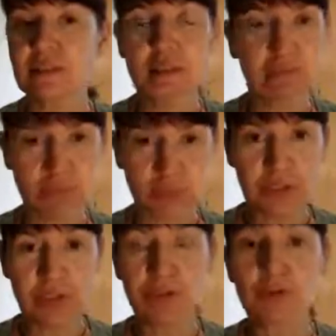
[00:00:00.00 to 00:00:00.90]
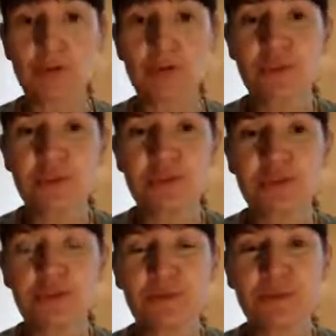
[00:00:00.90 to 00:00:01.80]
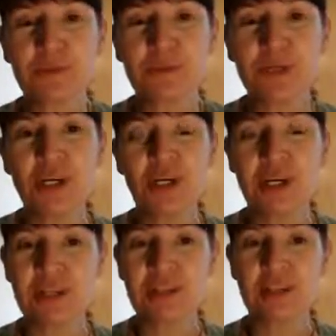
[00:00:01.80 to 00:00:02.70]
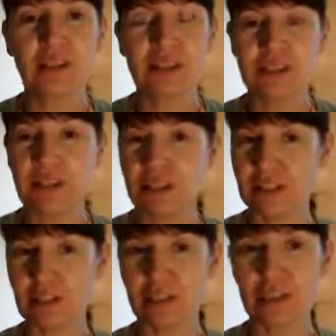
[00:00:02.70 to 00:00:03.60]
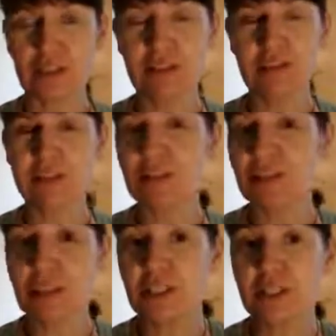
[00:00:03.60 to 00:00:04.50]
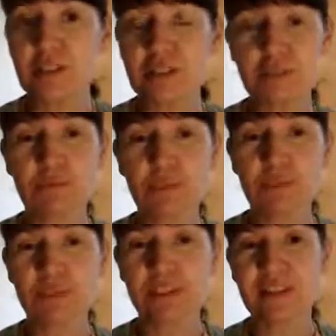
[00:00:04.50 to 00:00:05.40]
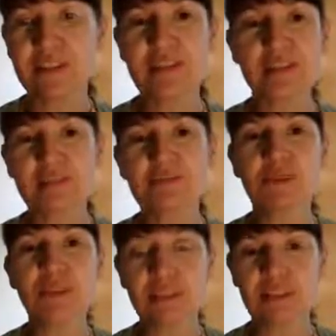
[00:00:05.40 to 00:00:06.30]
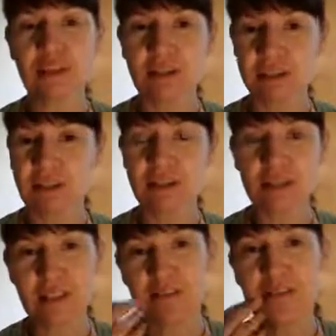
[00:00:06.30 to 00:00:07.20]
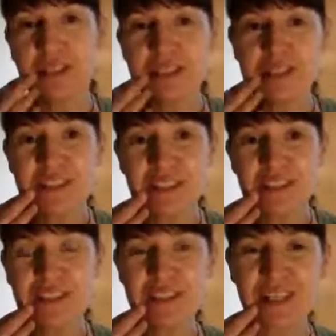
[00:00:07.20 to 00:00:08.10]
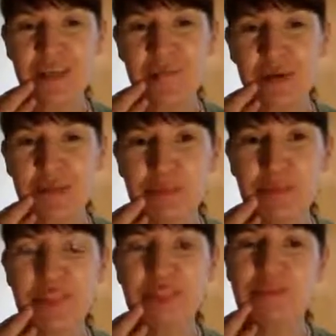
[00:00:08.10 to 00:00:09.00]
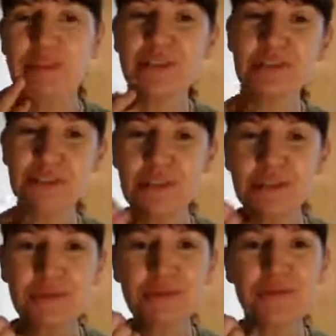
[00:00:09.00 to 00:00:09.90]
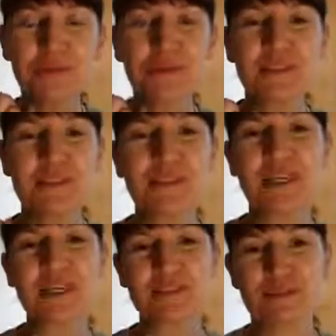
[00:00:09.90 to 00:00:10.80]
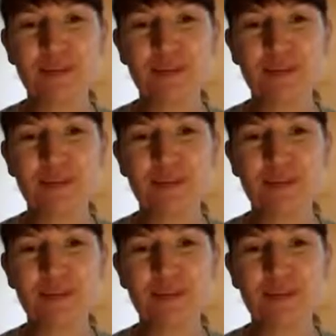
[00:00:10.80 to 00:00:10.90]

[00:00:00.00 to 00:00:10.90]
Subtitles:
we are not focused on the food, and then actually the digestion process doesn't really start, the salivation doesn't start properly, we don't chew the food enough,